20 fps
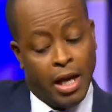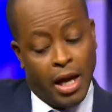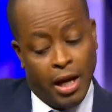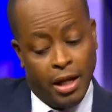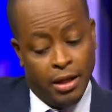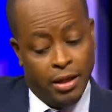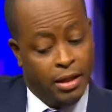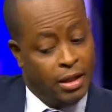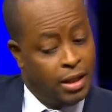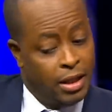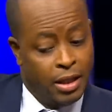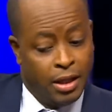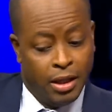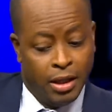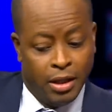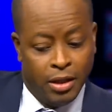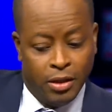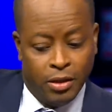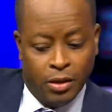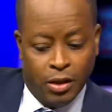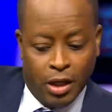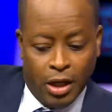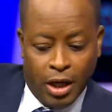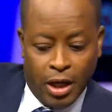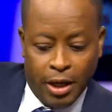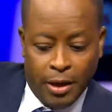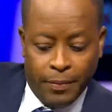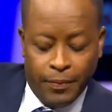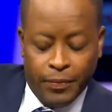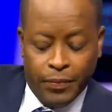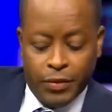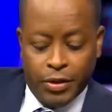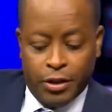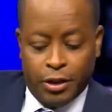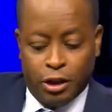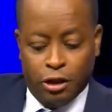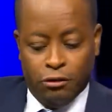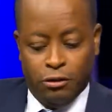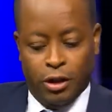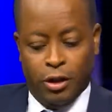And the
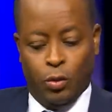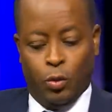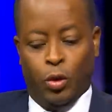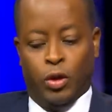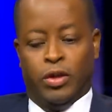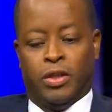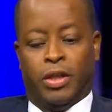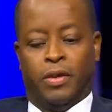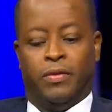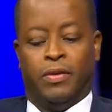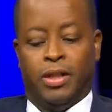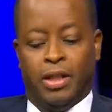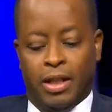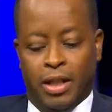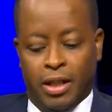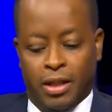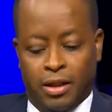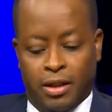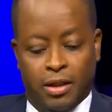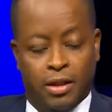children of Ward 7 and 8